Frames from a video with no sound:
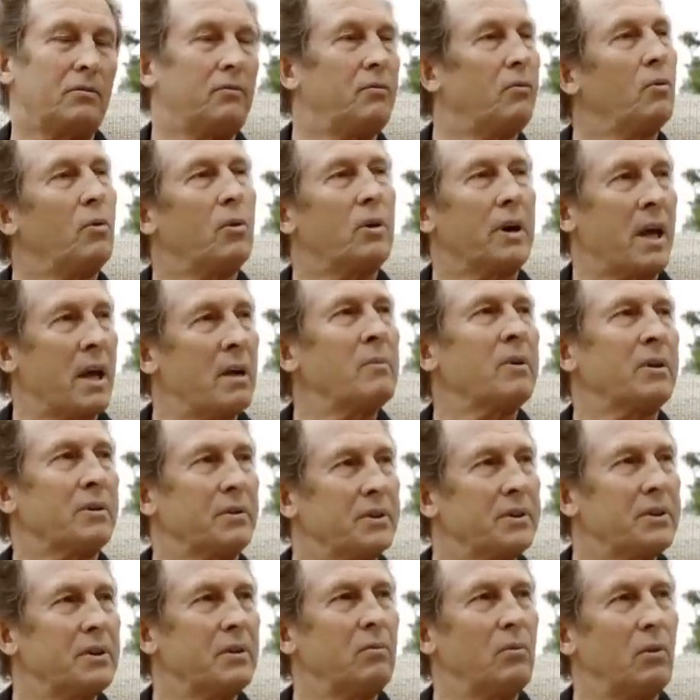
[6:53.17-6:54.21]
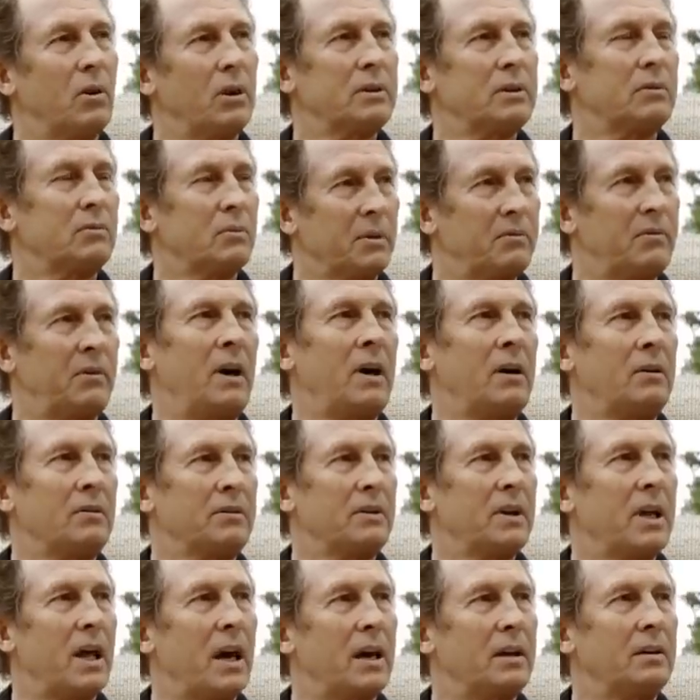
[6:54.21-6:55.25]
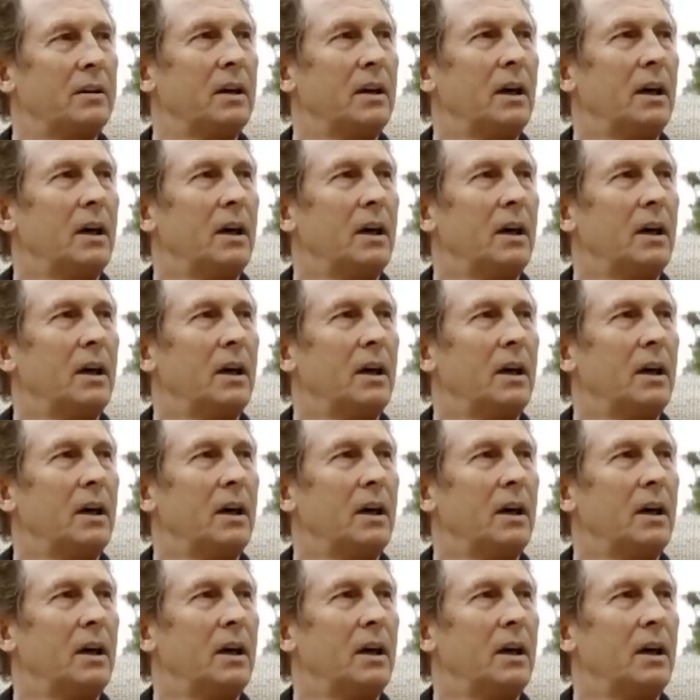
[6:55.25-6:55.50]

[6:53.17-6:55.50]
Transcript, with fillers: for MRET water, we found that